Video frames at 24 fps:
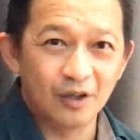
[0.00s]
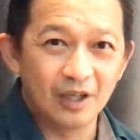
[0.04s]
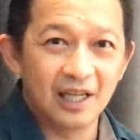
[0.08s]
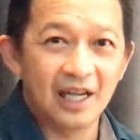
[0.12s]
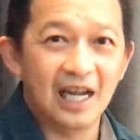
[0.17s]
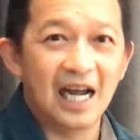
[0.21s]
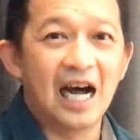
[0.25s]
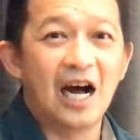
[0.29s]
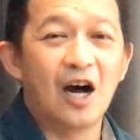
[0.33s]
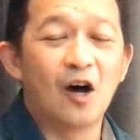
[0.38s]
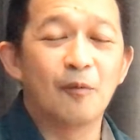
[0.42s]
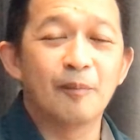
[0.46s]

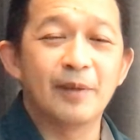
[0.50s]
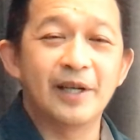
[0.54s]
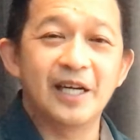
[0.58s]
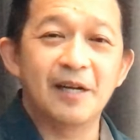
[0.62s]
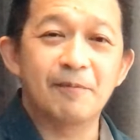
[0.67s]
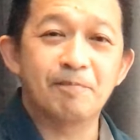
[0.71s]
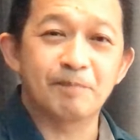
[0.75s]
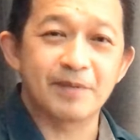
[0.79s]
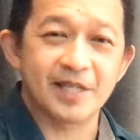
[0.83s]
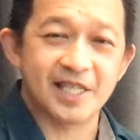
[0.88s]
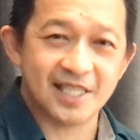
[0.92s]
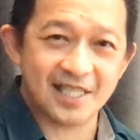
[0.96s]
how many
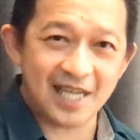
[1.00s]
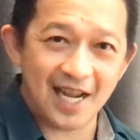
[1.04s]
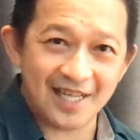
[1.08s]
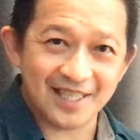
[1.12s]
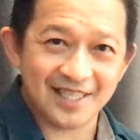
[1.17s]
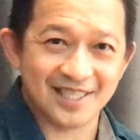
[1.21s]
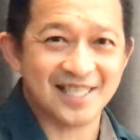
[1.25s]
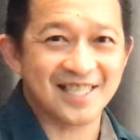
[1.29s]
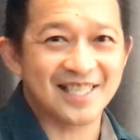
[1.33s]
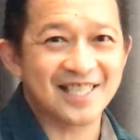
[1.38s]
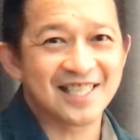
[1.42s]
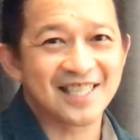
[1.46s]

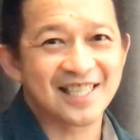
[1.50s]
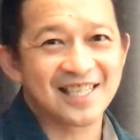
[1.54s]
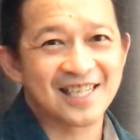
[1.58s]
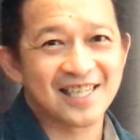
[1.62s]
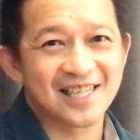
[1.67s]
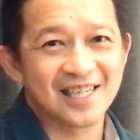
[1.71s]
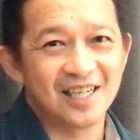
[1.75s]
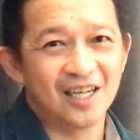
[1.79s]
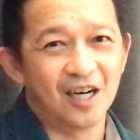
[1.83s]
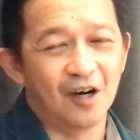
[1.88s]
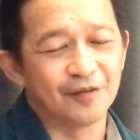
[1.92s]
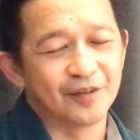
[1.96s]
percent
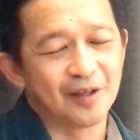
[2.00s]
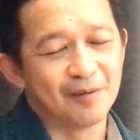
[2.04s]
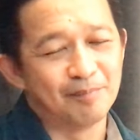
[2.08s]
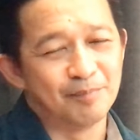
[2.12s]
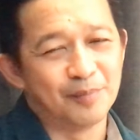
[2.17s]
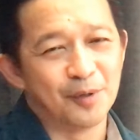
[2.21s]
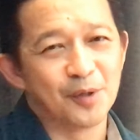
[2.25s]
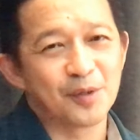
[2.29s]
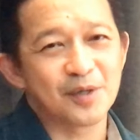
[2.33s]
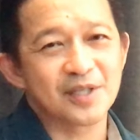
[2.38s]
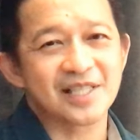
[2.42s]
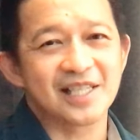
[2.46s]
of the
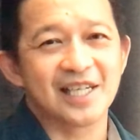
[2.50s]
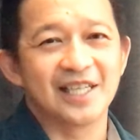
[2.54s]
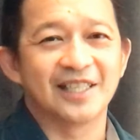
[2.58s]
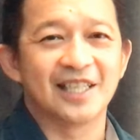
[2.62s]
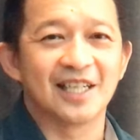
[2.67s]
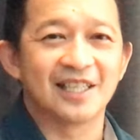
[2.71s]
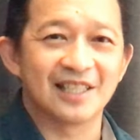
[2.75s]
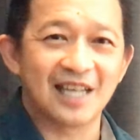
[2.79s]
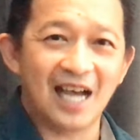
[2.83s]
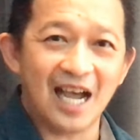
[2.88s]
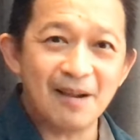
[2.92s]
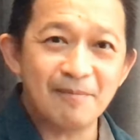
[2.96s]
books in the
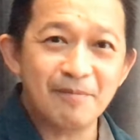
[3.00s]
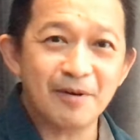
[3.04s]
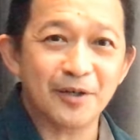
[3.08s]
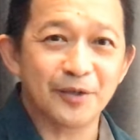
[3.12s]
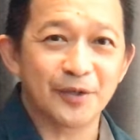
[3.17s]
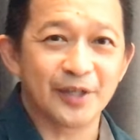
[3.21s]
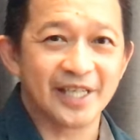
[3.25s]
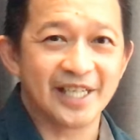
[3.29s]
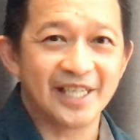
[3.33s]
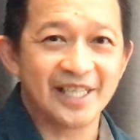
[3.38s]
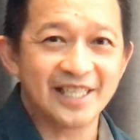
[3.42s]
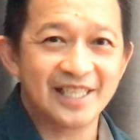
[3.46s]

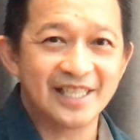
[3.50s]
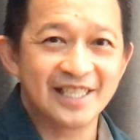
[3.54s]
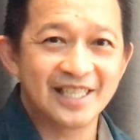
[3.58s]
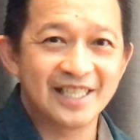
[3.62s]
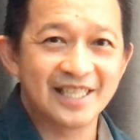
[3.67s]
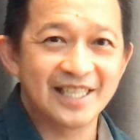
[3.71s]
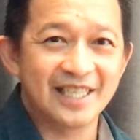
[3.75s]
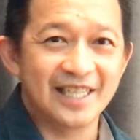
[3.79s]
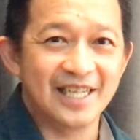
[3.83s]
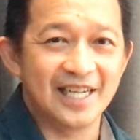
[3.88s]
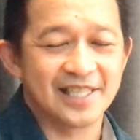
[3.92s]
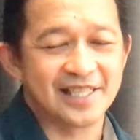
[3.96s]
library
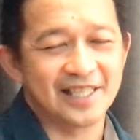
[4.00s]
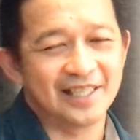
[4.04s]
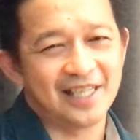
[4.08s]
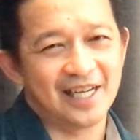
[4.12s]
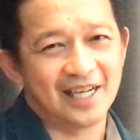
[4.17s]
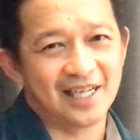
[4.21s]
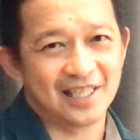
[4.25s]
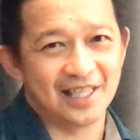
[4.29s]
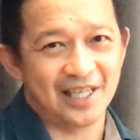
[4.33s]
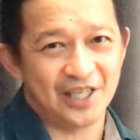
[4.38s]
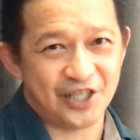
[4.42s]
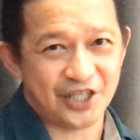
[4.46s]
is in
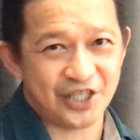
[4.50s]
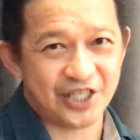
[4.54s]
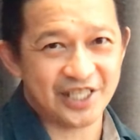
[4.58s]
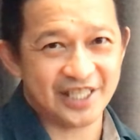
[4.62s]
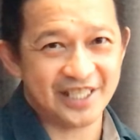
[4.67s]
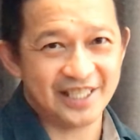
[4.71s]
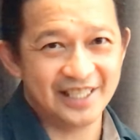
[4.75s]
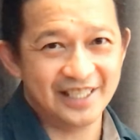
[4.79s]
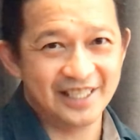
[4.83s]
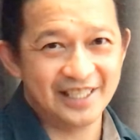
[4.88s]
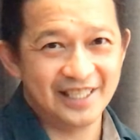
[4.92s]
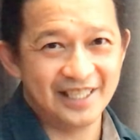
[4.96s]
English?
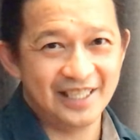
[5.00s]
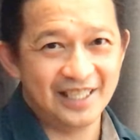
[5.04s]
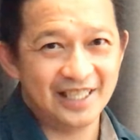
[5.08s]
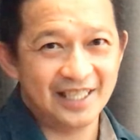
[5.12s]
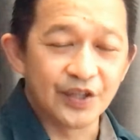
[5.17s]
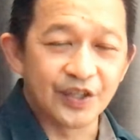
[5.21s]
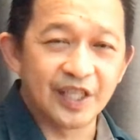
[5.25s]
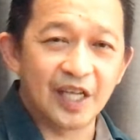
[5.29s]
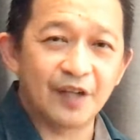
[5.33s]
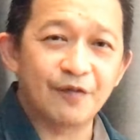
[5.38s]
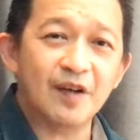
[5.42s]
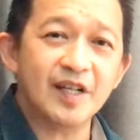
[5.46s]

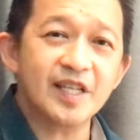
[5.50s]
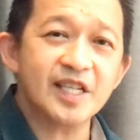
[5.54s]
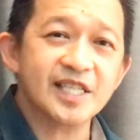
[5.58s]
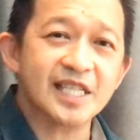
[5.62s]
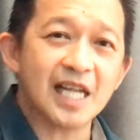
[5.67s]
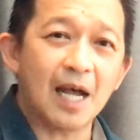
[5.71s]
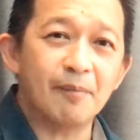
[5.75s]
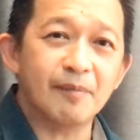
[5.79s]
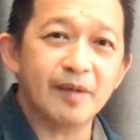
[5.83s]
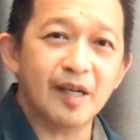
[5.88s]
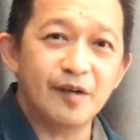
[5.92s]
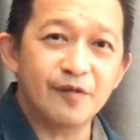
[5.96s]
Given
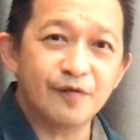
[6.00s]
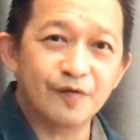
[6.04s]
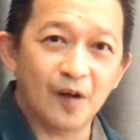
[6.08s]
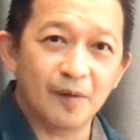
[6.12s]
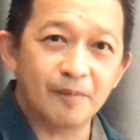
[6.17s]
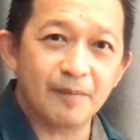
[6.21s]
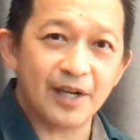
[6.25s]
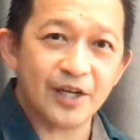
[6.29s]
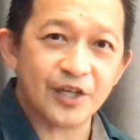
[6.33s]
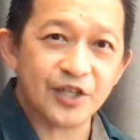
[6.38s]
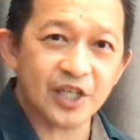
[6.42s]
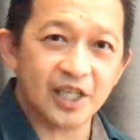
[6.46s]
some
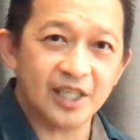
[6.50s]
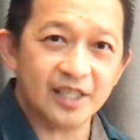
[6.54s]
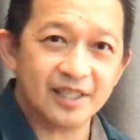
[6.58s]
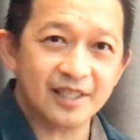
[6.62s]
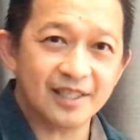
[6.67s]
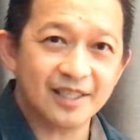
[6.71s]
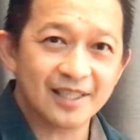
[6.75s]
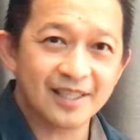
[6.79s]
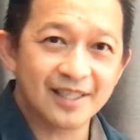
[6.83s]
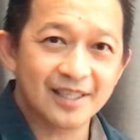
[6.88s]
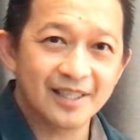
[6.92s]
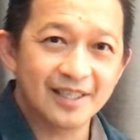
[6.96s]
information
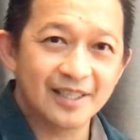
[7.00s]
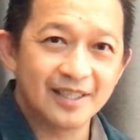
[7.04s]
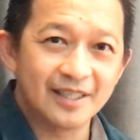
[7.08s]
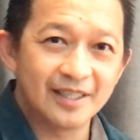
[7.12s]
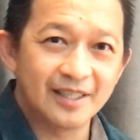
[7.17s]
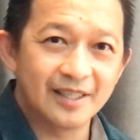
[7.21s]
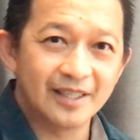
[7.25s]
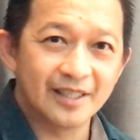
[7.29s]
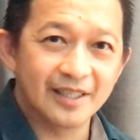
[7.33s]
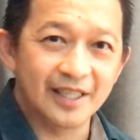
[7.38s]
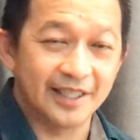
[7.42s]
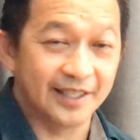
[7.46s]

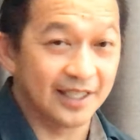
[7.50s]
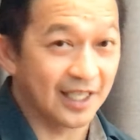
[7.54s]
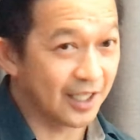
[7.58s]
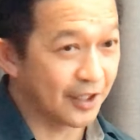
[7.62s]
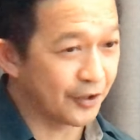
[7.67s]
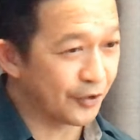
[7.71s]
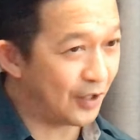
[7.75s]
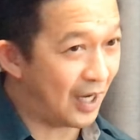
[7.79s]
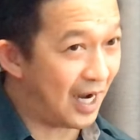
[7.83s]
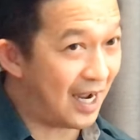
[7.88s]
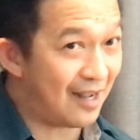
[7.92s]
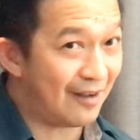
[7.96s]
in a
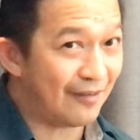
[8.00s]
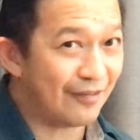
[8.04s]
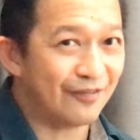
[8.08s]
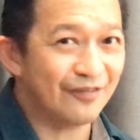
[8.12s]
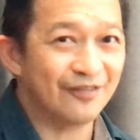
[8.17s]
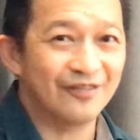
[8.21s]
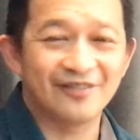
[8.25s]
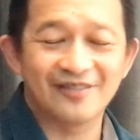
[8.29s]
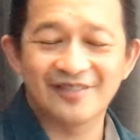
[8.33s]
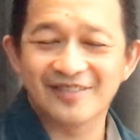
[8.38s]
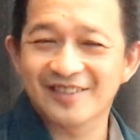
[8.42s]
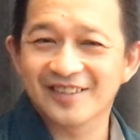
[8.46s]
graph,
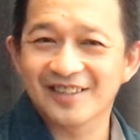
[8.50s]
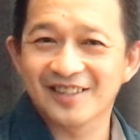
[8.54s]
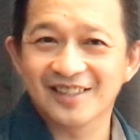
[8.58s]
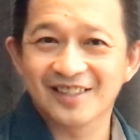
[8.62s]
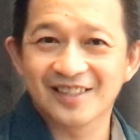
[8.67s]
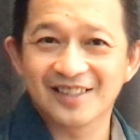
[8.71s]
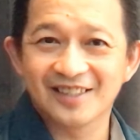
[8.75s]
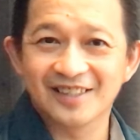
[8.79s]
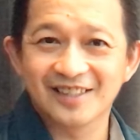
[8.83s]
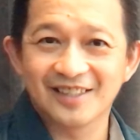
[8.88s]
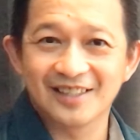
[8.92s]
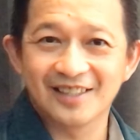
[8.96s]

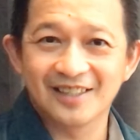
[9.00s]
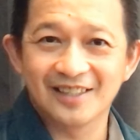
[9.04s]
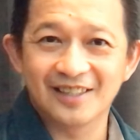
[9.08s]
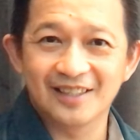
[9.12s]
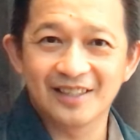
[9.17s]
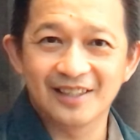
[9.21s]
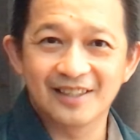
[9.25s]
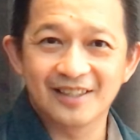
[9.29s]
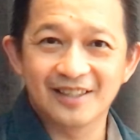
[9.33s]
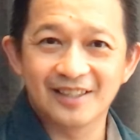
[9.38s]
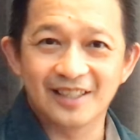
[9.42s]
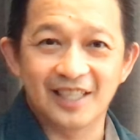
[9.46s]

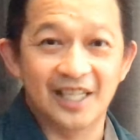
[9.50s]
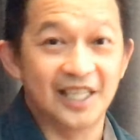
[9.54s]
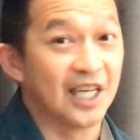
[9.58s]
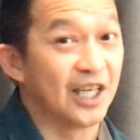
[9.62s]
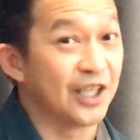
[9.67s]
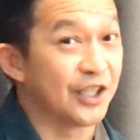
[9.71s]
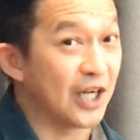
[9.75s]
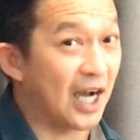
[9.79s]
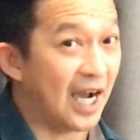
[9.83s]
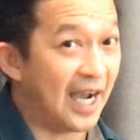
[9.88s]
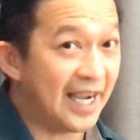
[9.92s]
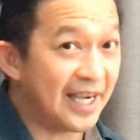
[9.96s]
in a
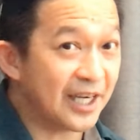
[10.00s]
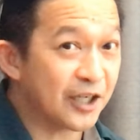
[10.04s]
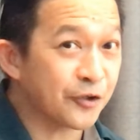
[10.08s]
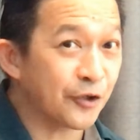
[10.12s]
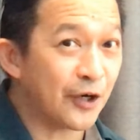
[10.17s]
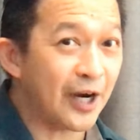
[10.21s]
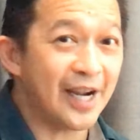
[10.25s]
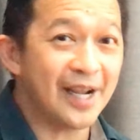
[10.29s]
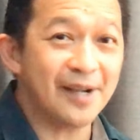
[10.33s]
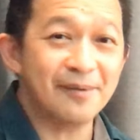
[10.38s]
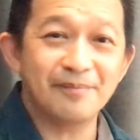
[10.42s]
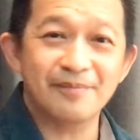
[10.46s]

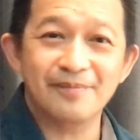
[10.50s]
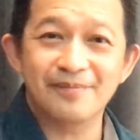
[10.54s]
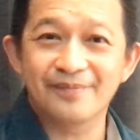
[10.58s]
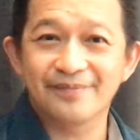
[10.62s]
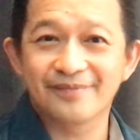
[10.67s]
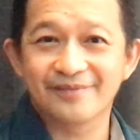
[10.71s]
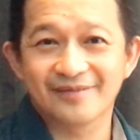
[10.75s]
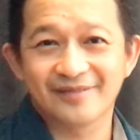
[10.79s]
diagram,